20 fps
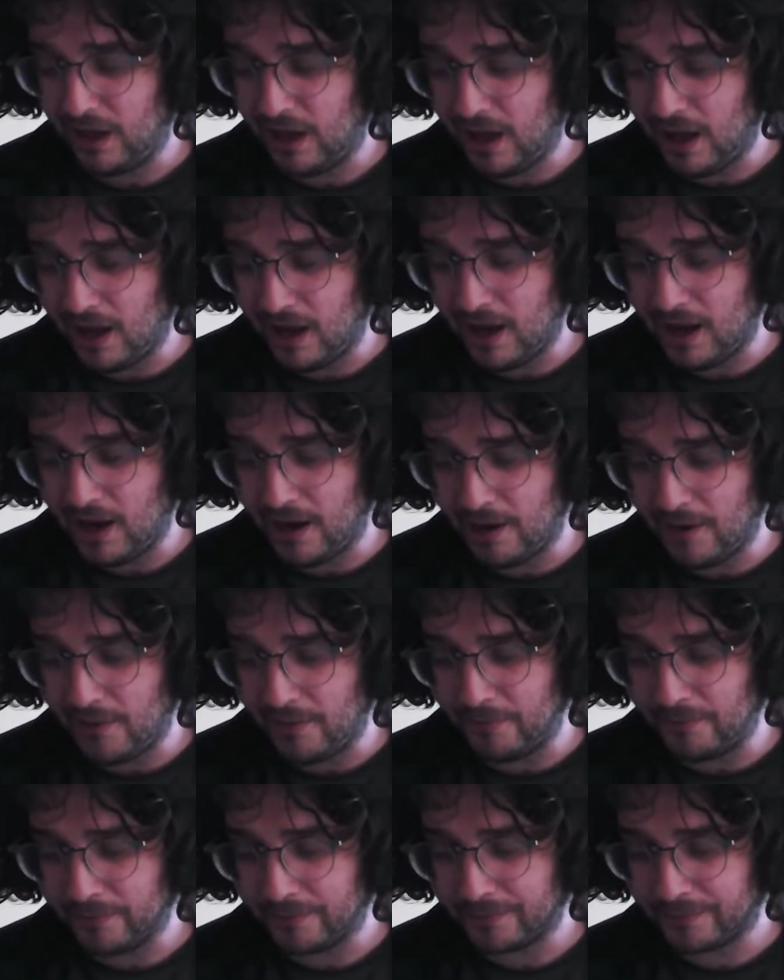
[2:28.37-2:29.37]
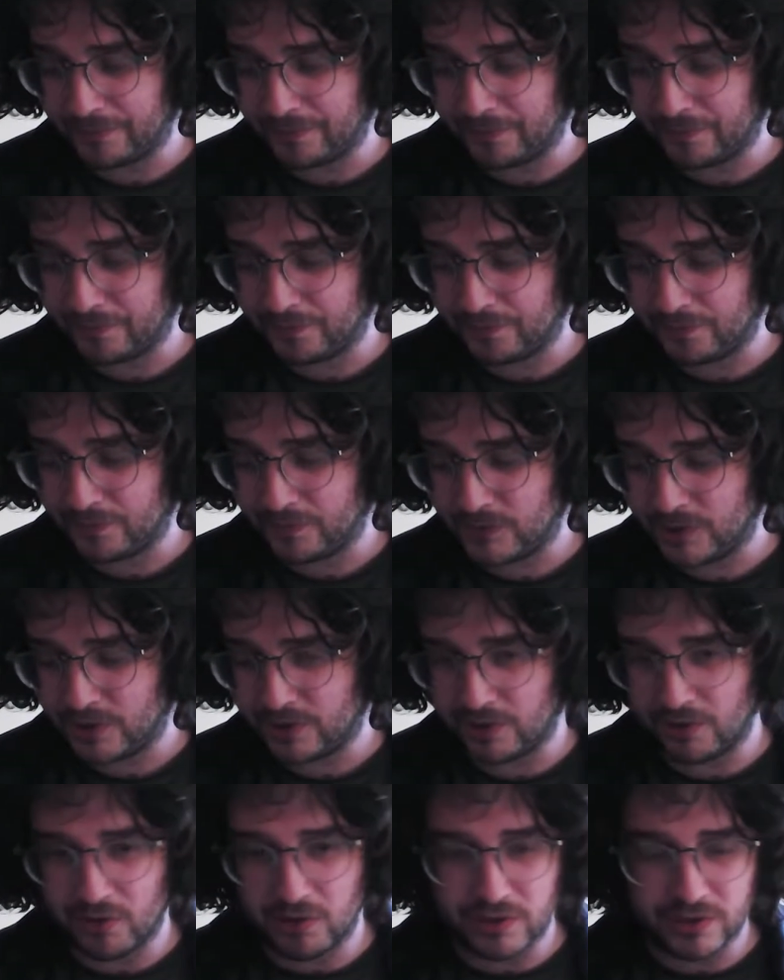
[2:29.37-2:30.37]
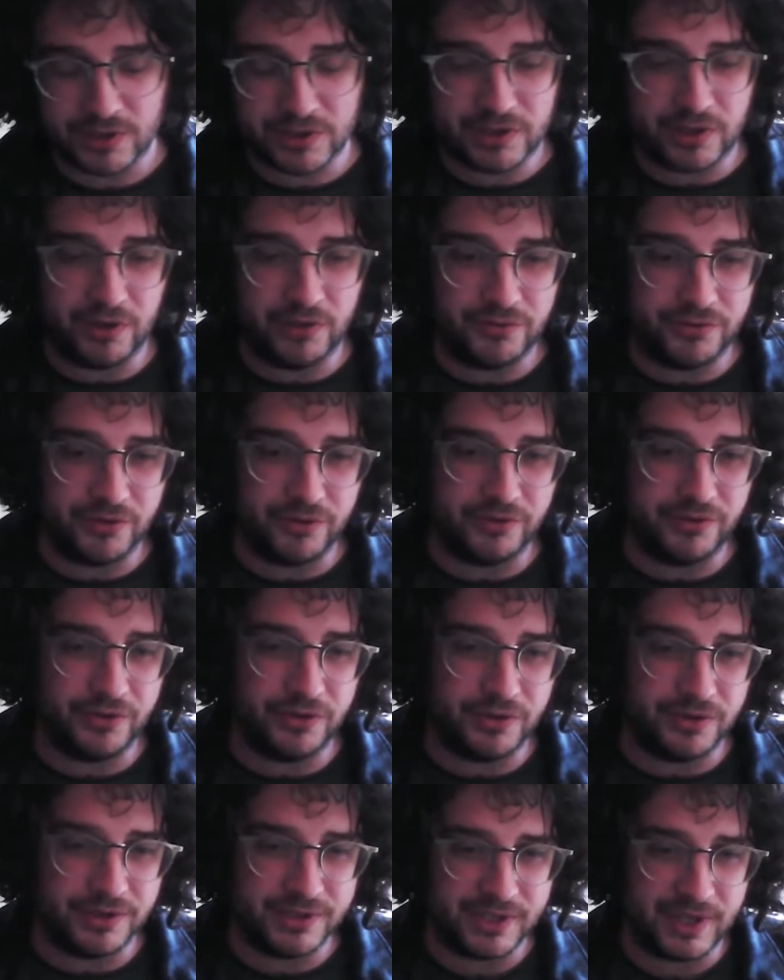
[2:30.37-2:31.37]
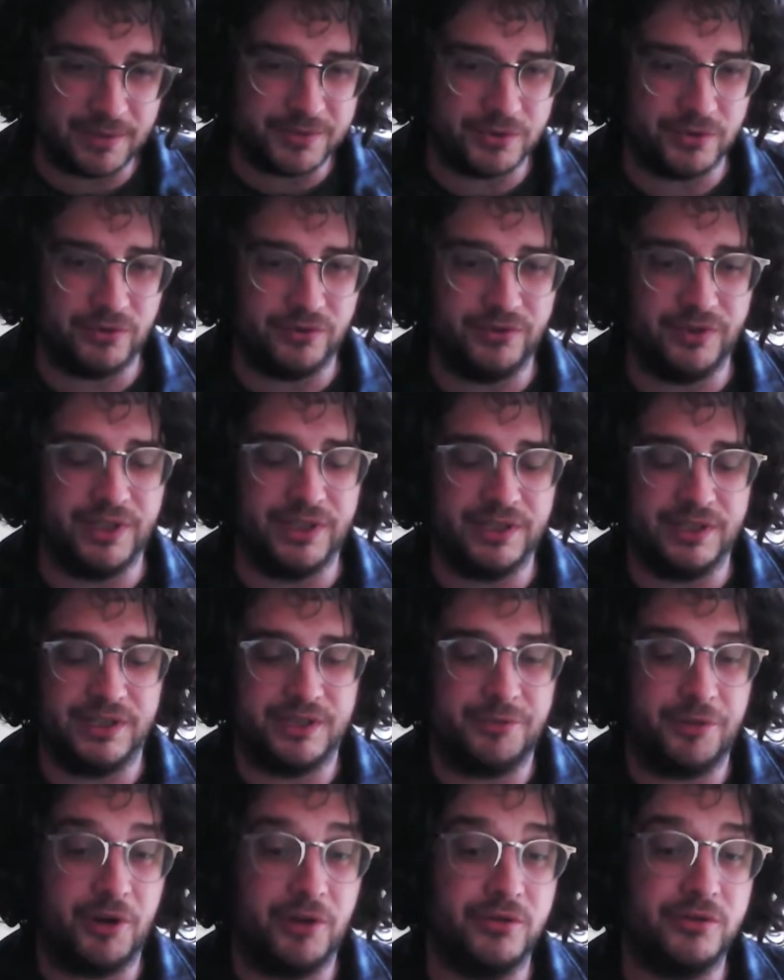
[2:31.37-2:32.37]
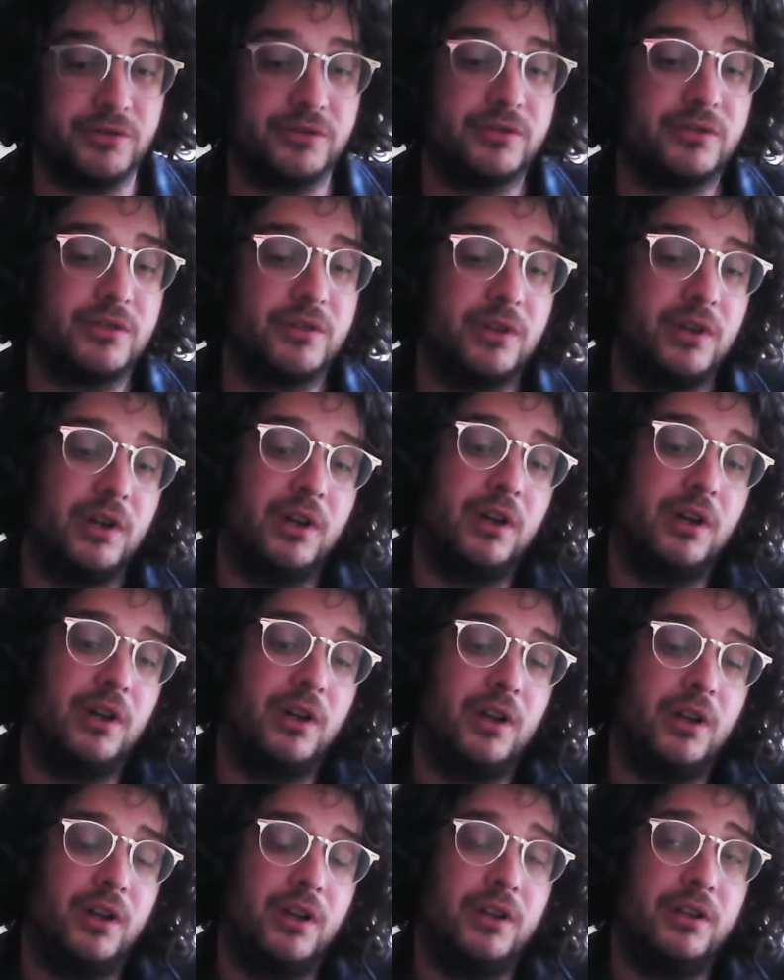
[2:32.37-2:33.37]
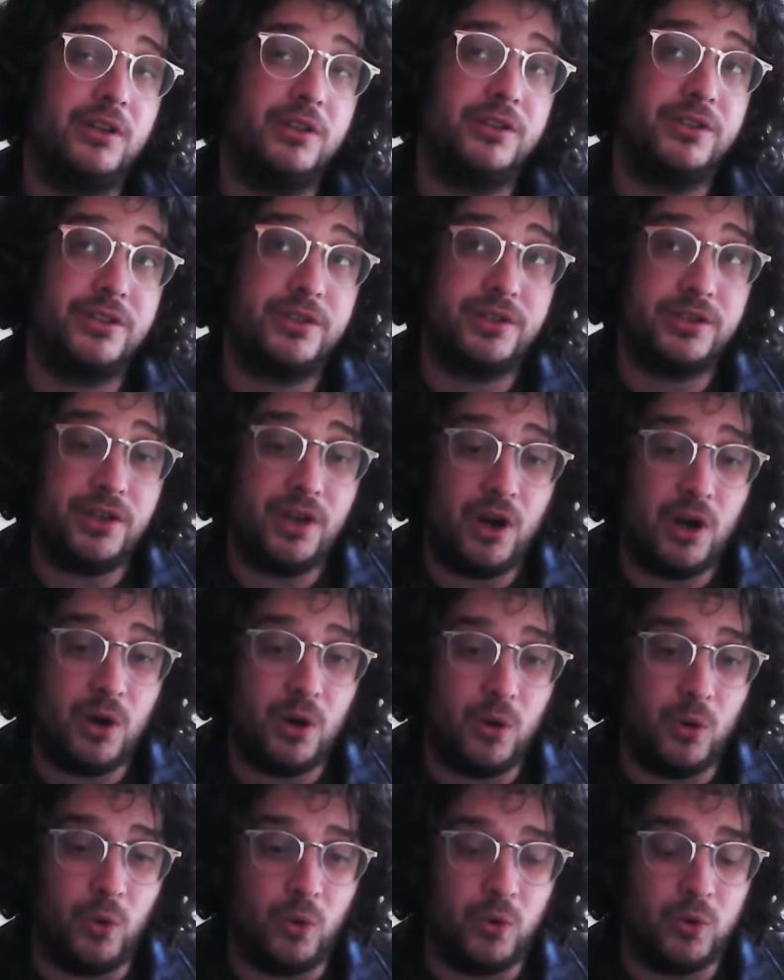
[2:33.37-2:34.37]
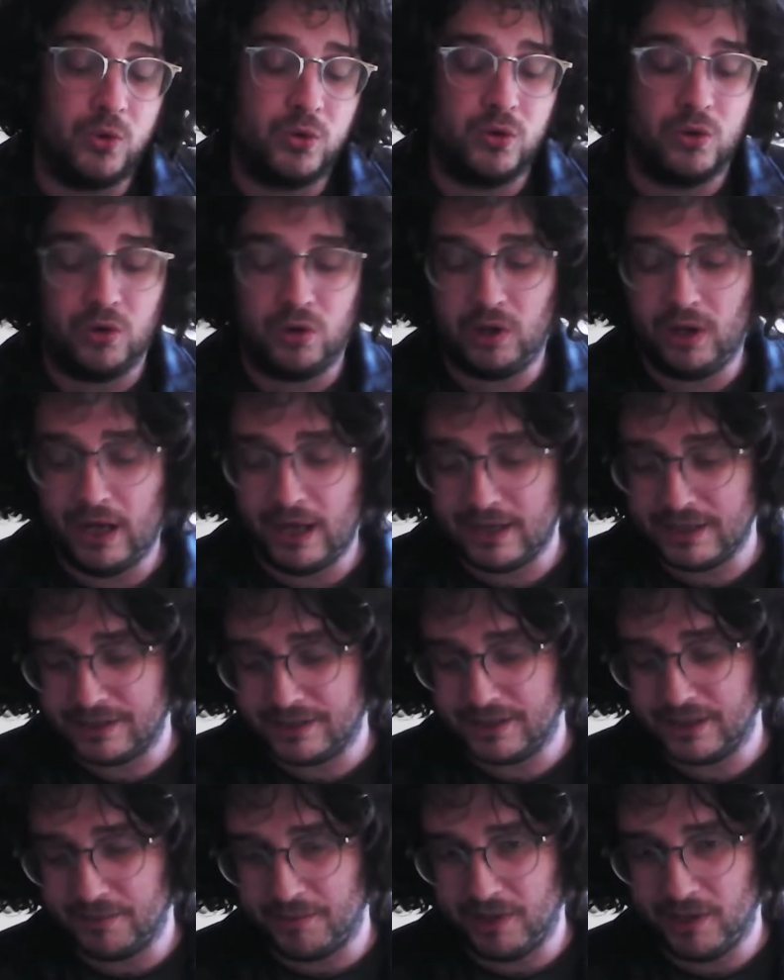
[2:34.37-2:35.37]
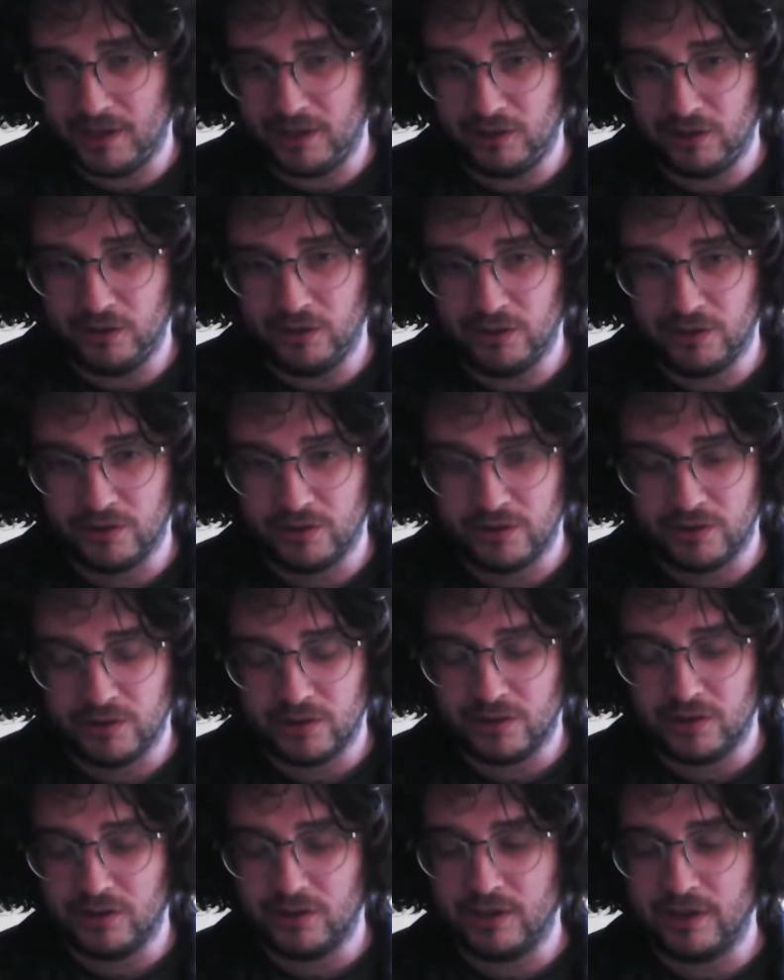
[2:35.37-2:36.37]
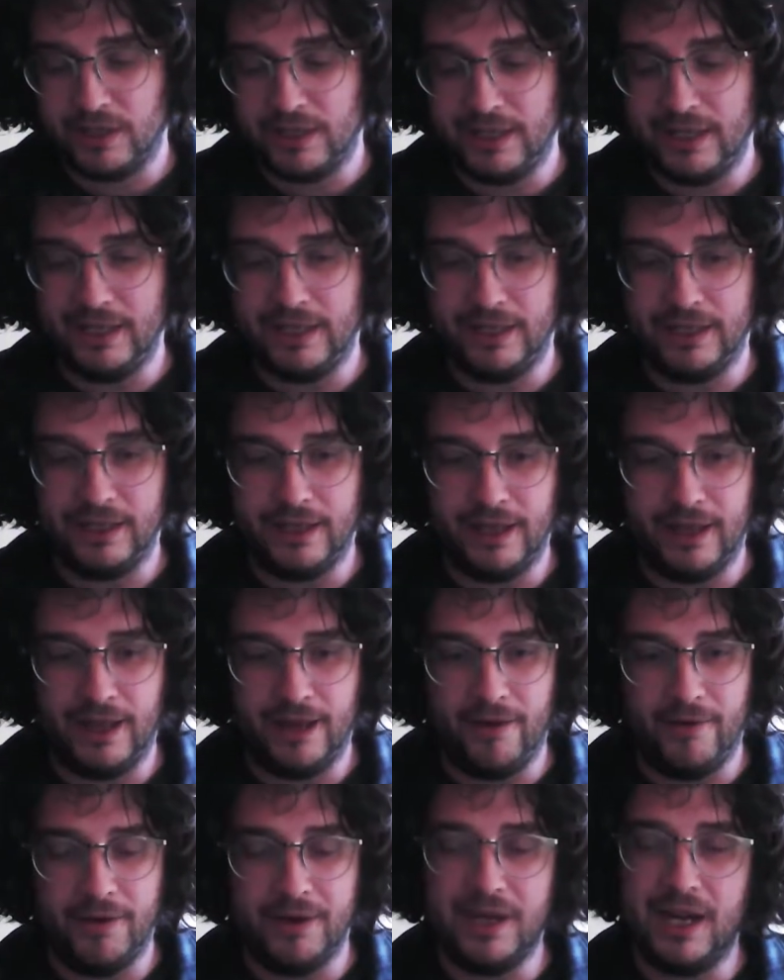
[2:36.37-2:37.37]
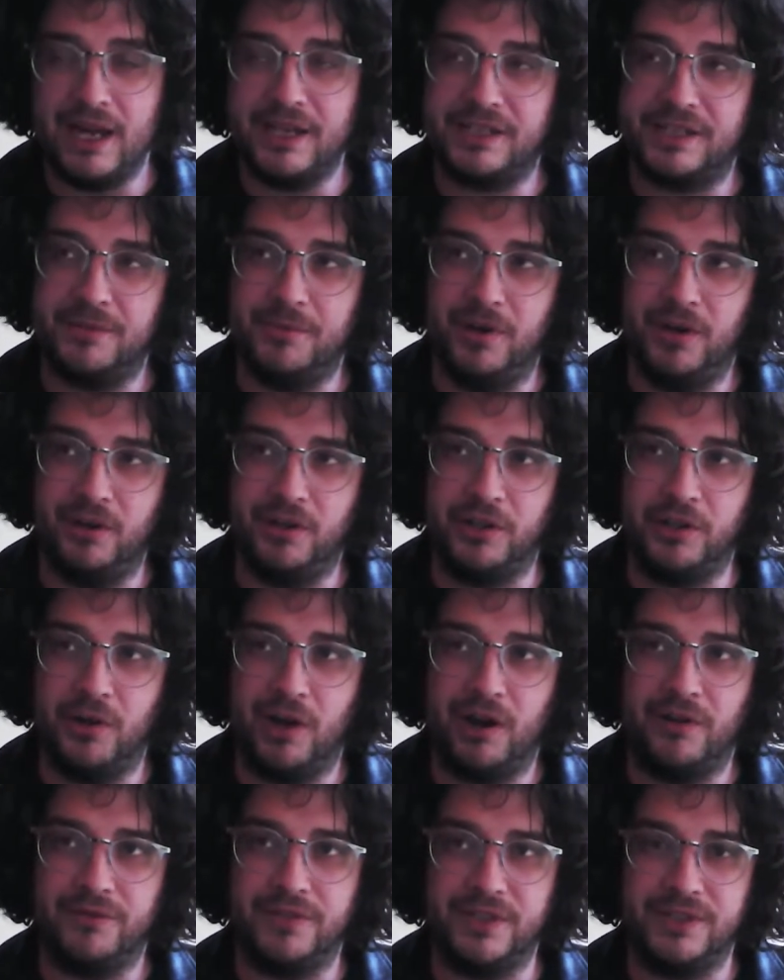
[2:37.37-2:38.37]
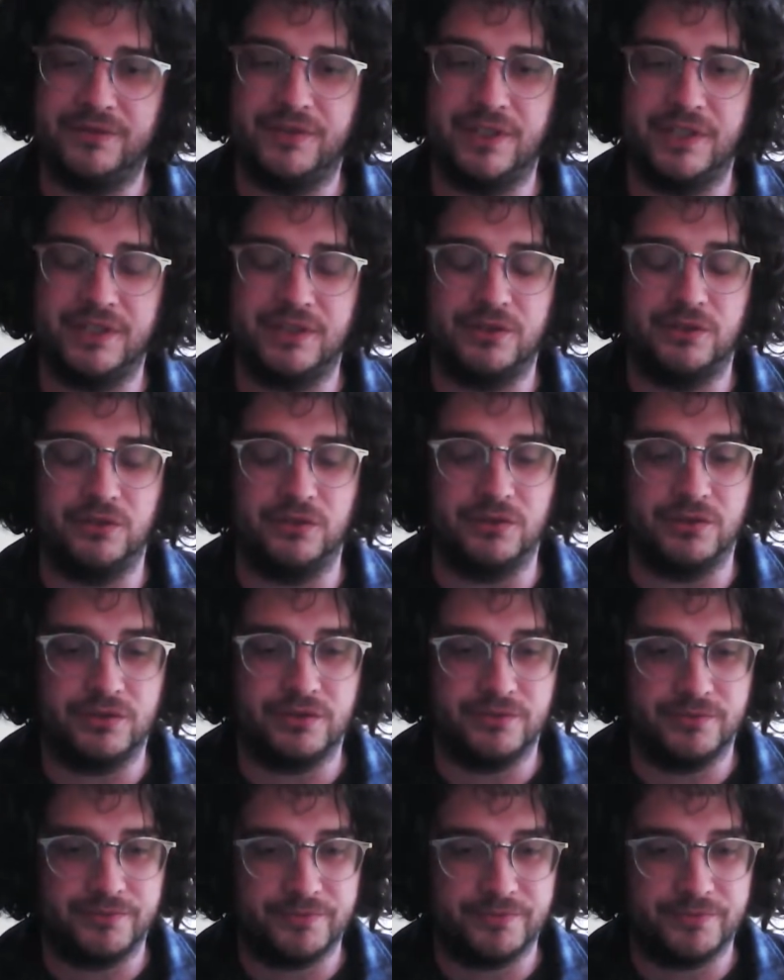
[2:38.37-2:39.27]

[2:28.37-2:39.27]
that. Um, so I'll just go through a few conceptual things, I suppose. So, HTML. Uh, in HTML, you have these things called